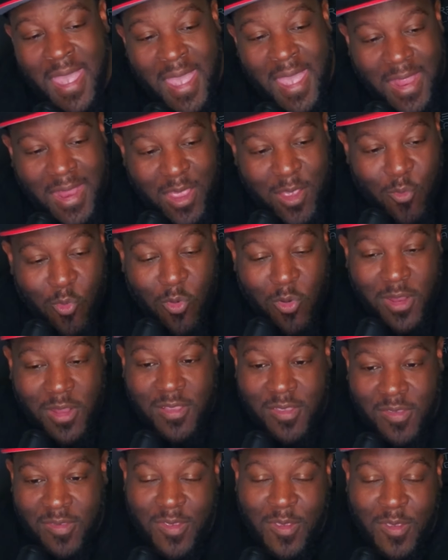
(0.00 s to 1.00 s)
and they wanted
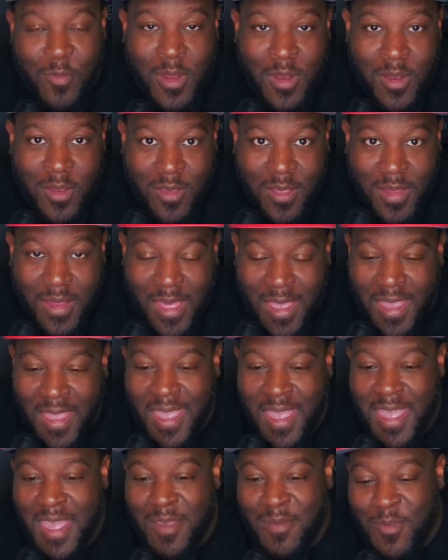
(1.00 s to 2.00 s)
to see what it looked like
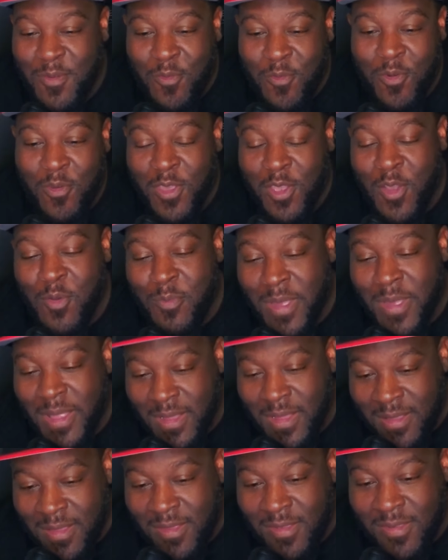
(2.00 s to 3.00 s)
before they go make
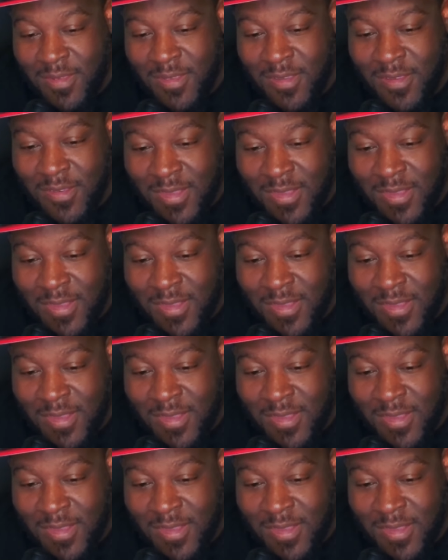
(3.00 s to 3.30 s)
that decision,